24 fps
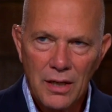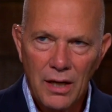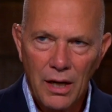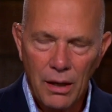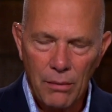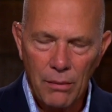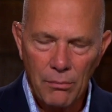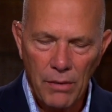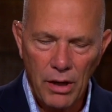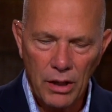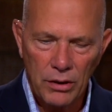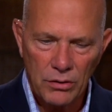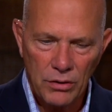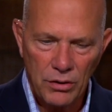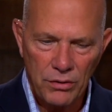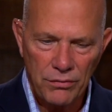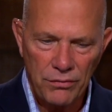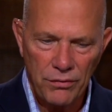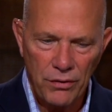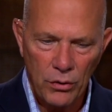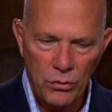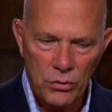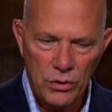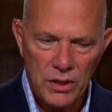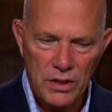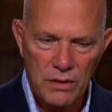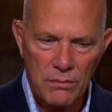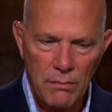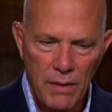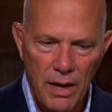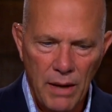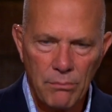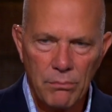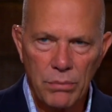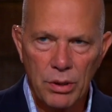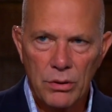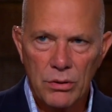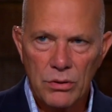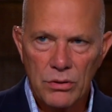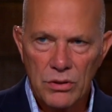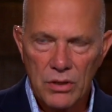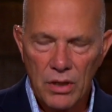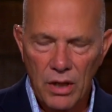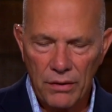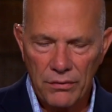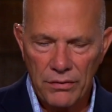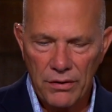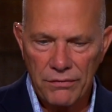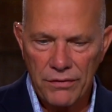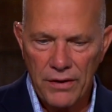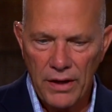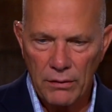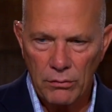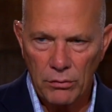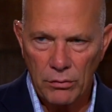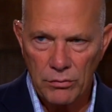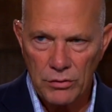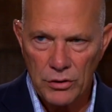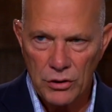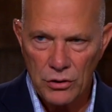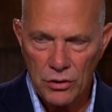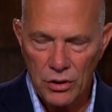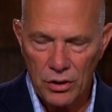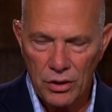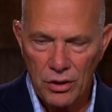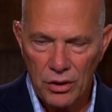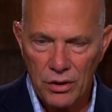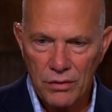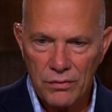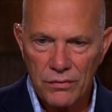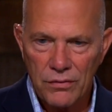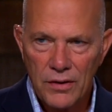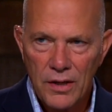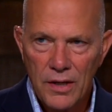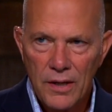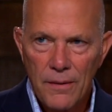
among the voting members of the Federal Reserve